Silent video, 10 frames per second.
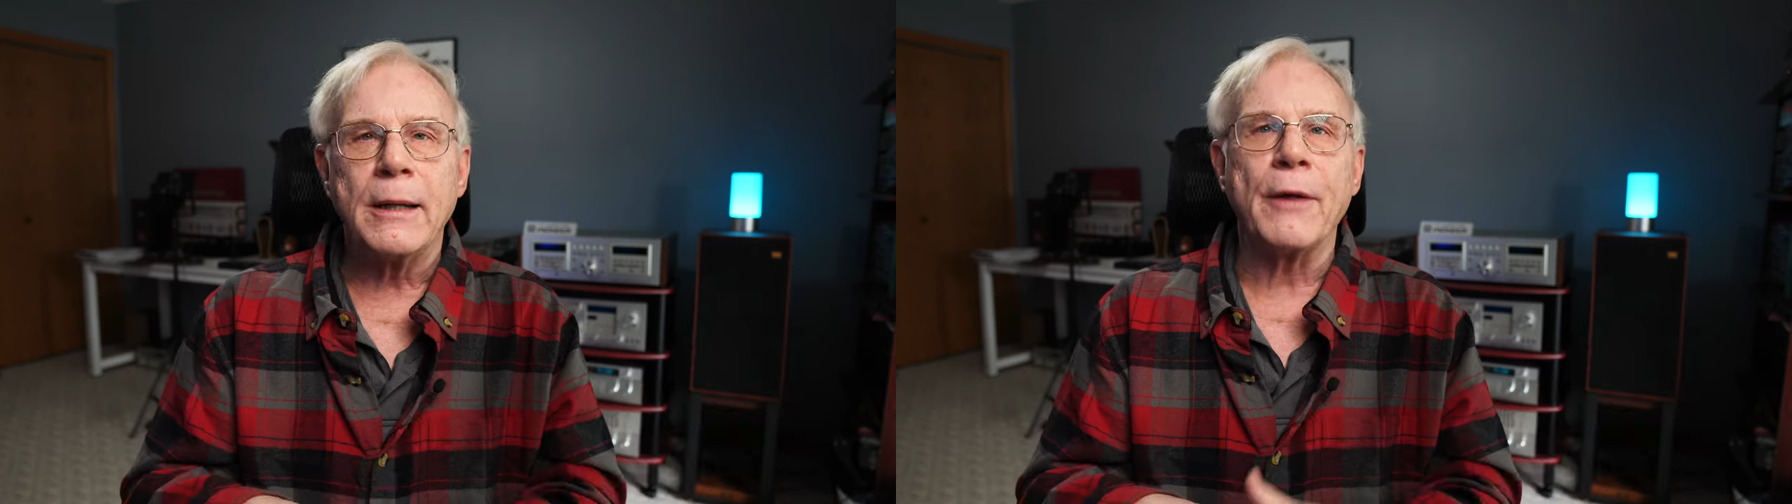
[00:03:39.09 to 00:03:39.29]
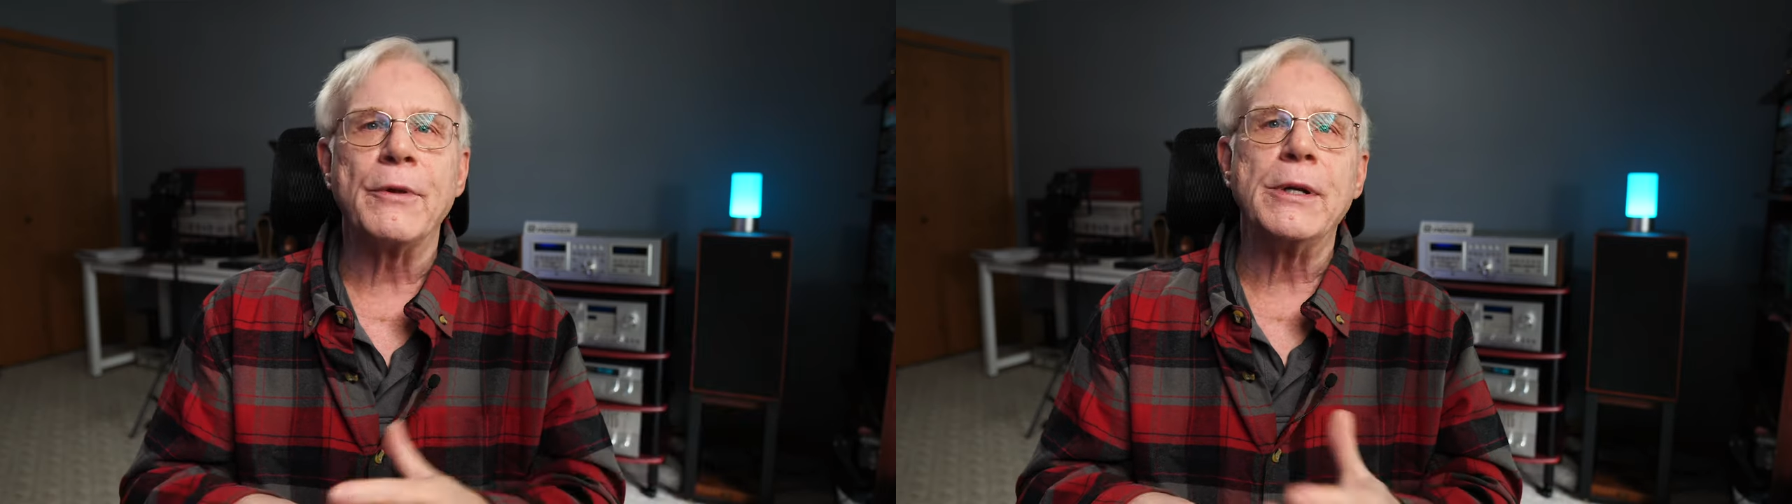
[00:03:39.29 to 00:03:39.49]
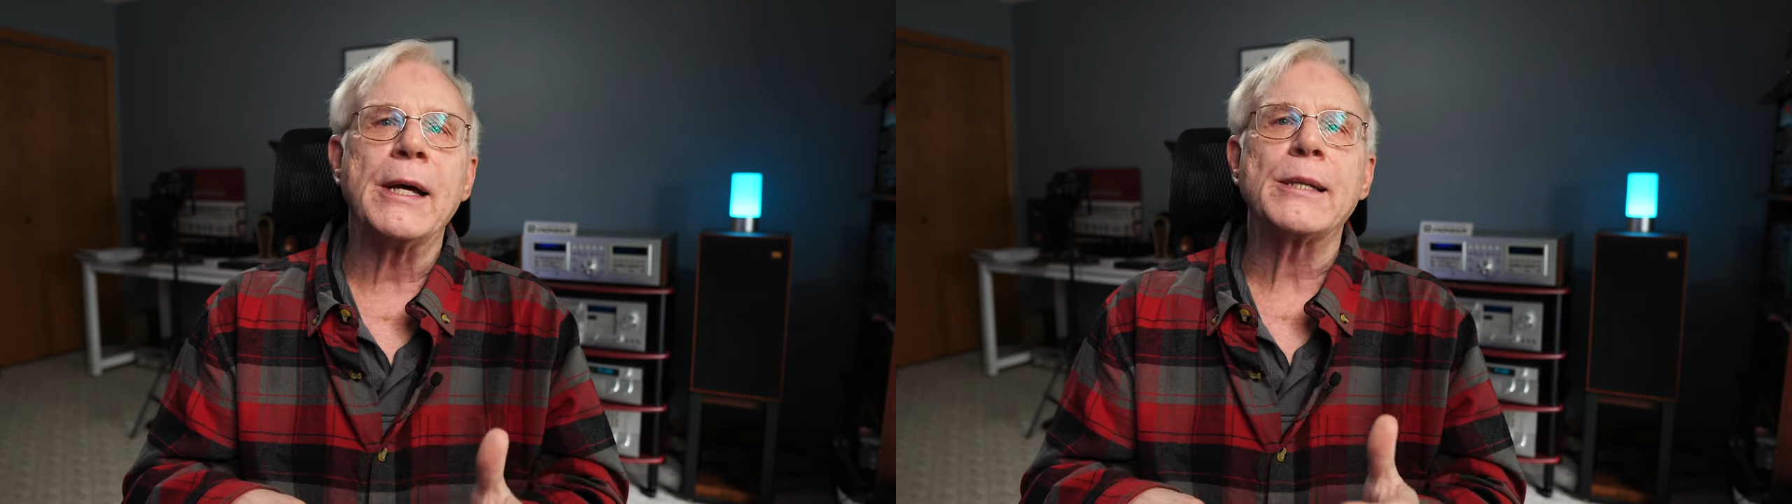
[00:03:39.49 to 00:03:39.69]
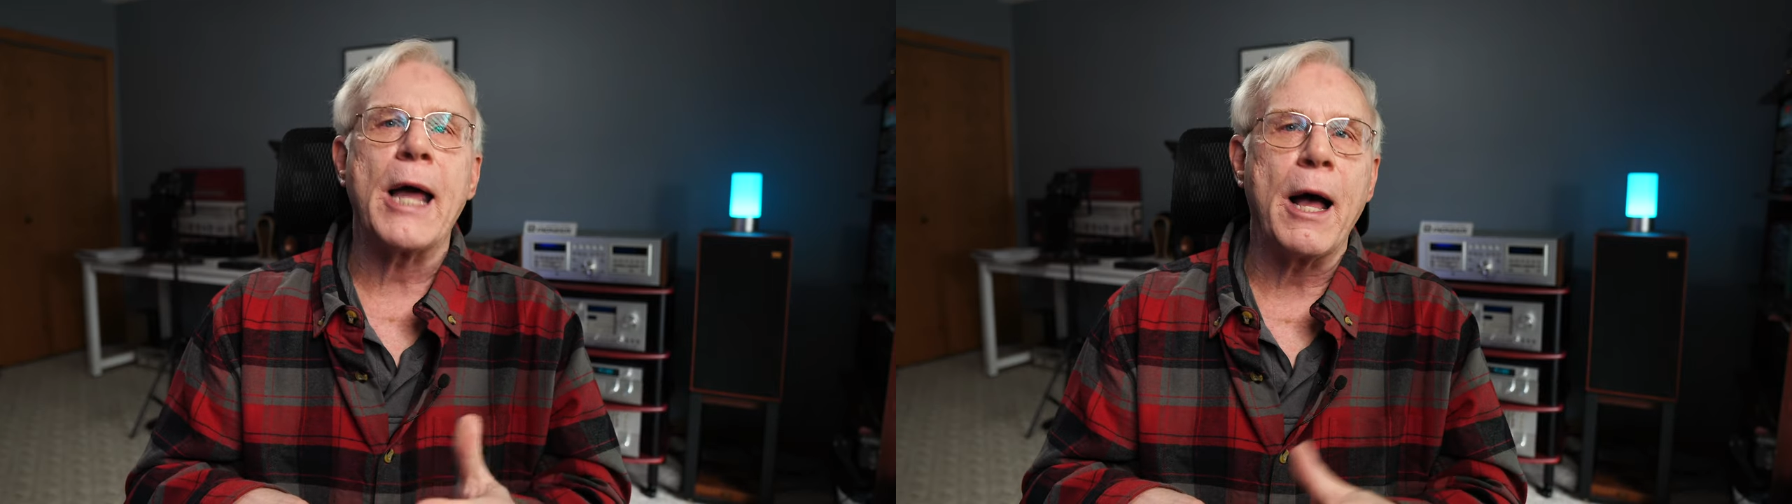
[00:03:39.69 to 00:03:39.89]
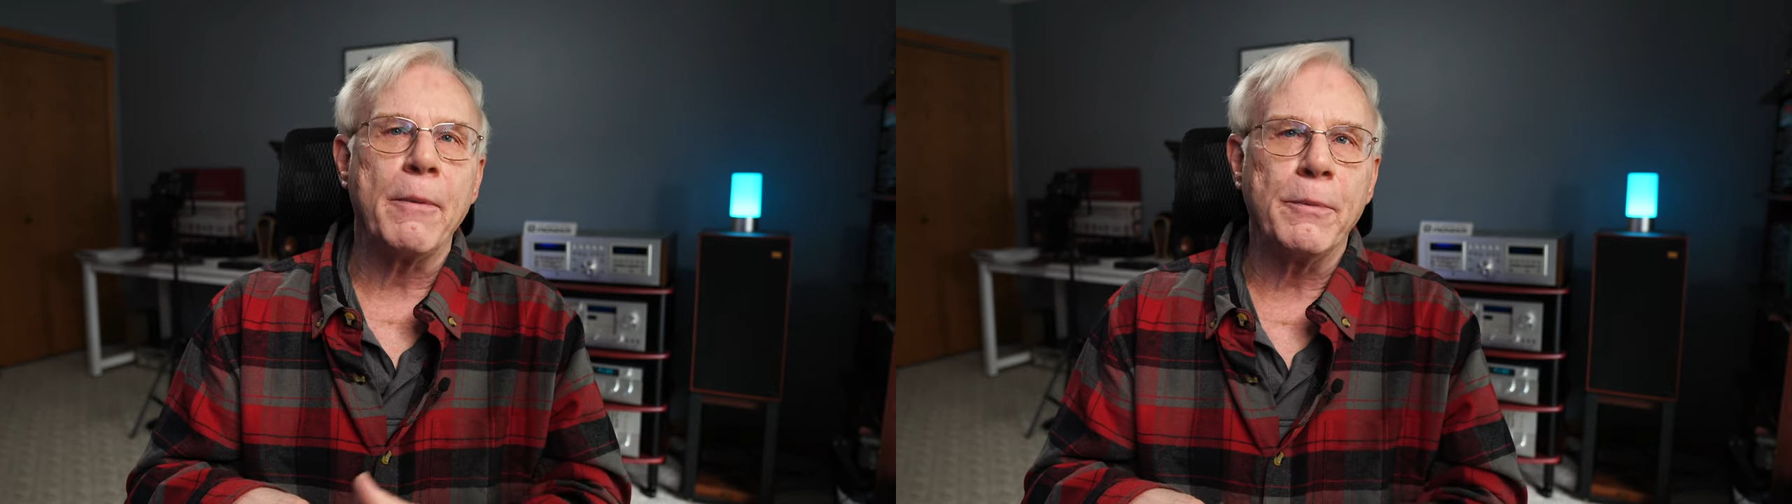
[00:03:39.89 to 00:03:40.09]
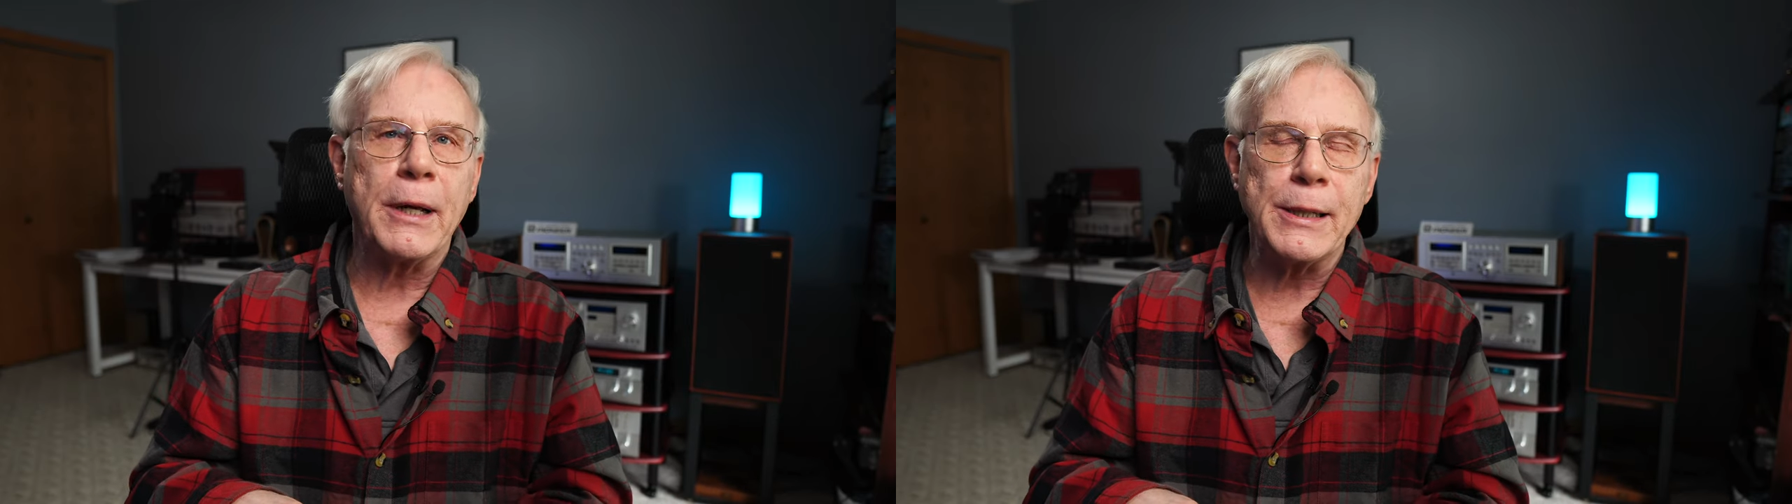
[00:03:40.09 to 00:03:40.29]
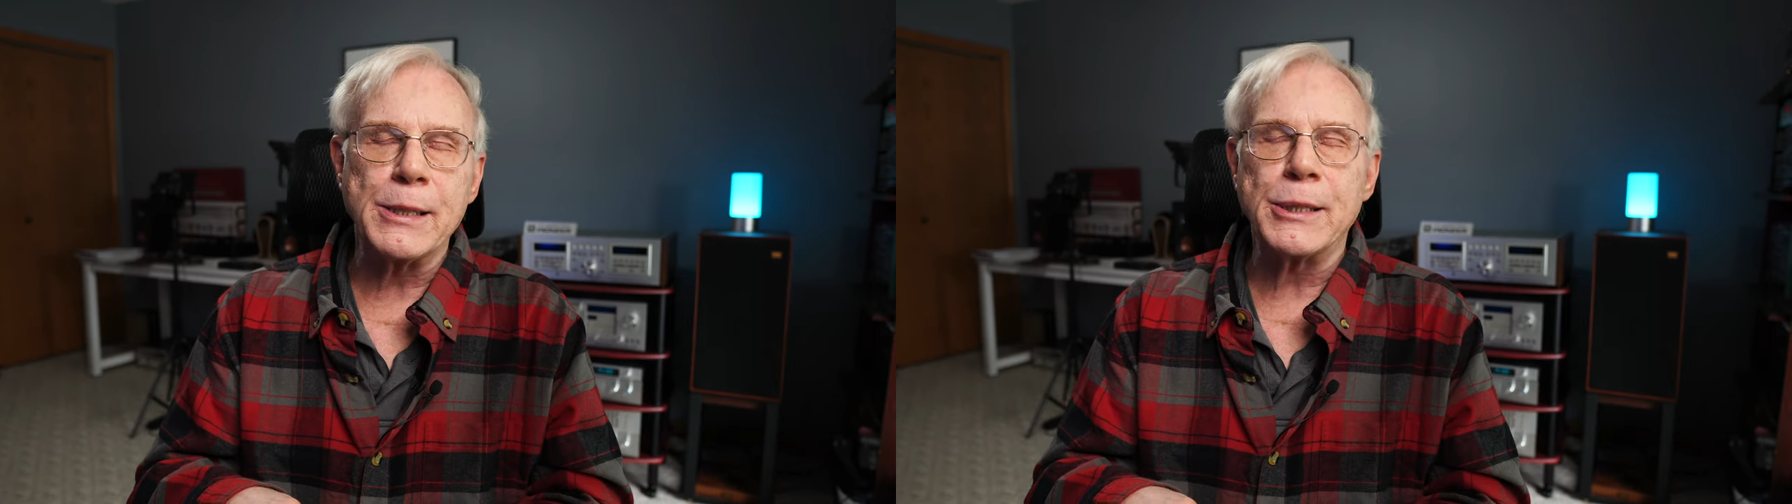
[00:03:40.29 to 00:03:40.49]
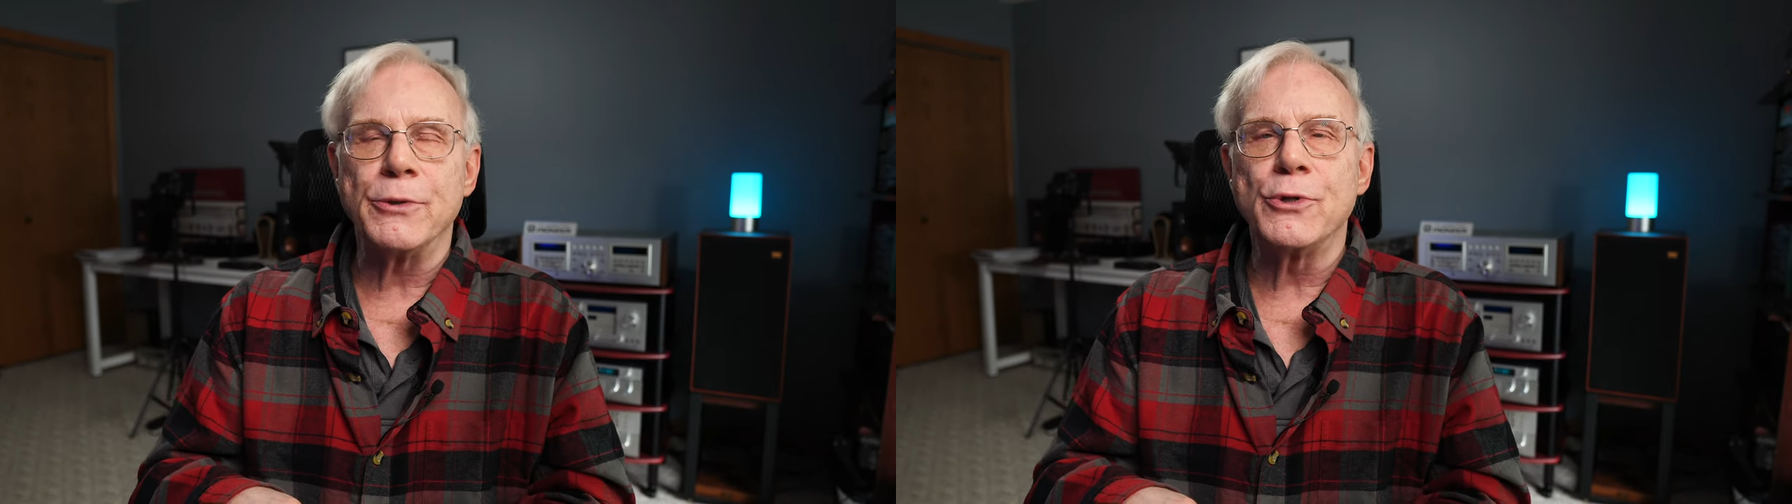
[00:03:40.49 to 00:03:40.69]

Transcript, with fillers: Now, the next album I listened